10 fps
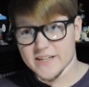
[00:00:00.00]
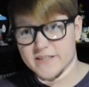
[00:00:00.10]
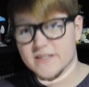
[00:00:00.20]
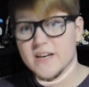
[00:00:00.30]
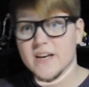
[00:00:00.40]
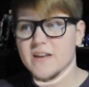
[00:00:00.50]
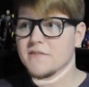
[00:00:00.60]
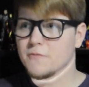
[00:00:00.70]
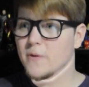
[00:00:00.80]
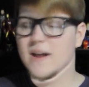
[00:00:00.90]
That is,
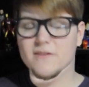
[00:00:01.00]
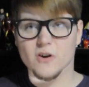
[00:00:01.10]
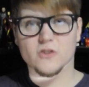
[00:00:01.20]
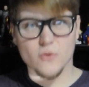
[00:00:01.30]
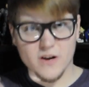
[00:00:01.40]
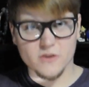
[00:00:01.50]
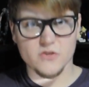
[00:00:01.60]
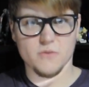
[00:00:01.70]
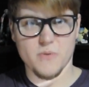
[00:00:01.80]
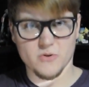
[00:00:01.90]
if whatever
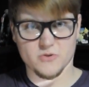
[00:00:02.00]
triggered your